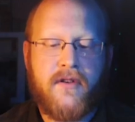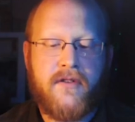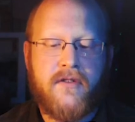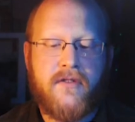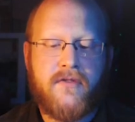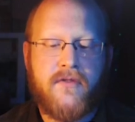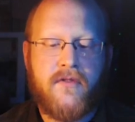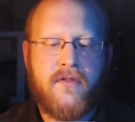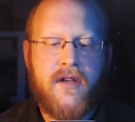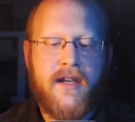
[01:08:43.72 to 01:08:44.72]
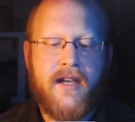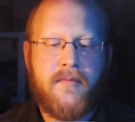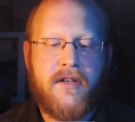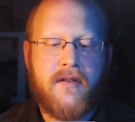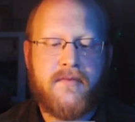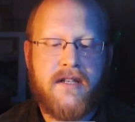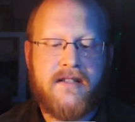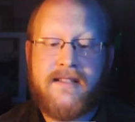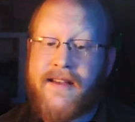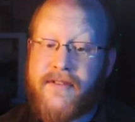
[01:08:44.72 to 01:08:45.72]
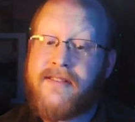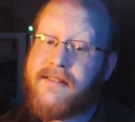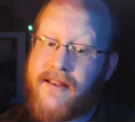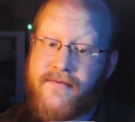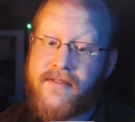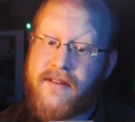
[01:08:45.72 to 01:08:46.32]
under your control, it becomes a 7/7